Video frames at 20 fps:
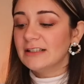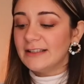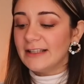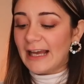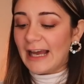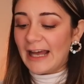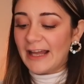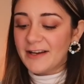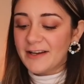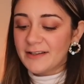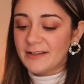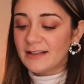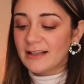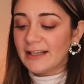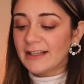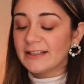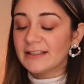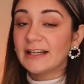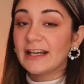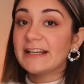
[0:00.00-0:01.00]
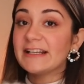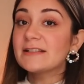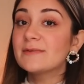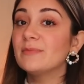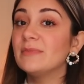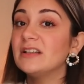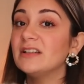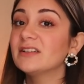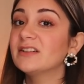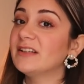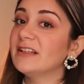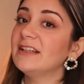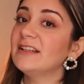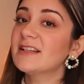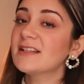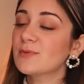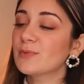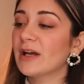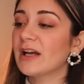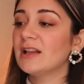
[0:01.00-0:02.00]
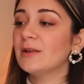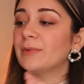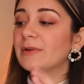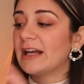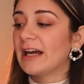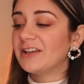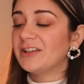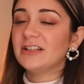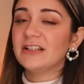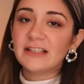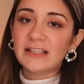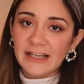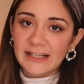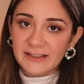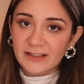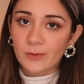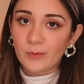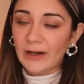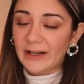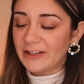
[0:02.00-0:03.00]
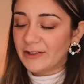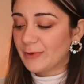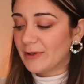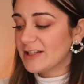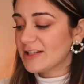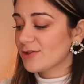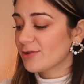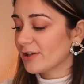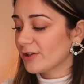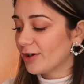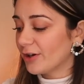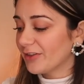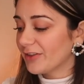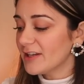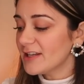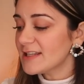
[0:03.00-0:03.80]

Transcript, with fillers: They had it in like a nice mint green as well, but I really liked the white one, so I got